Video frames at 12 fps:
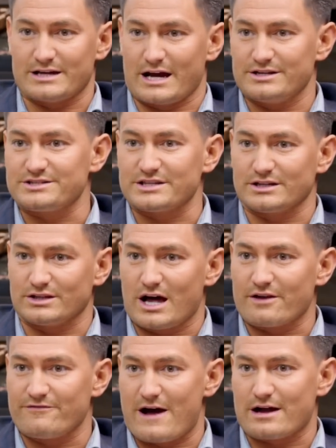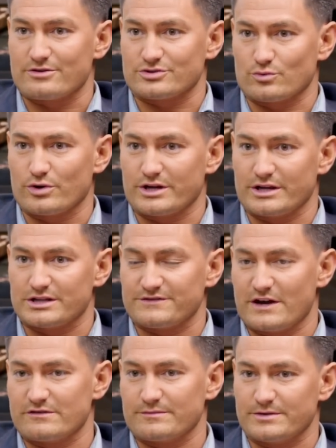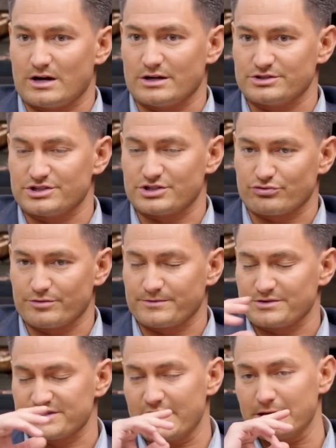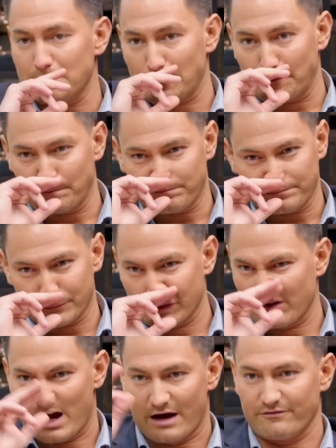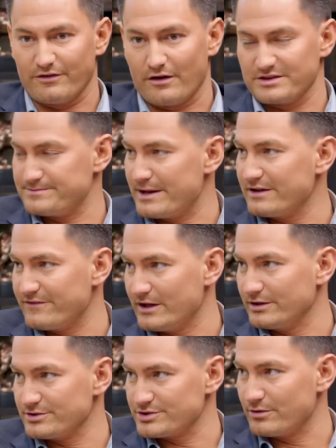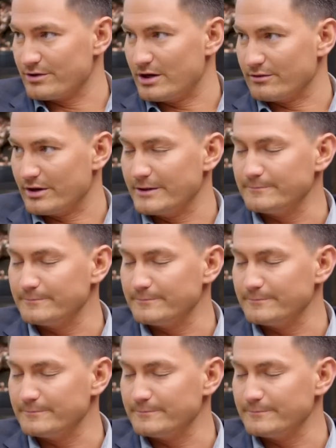just think a lot of factors are working in its favor beyond just the crypto cycle. You have all these bank failures going on, right?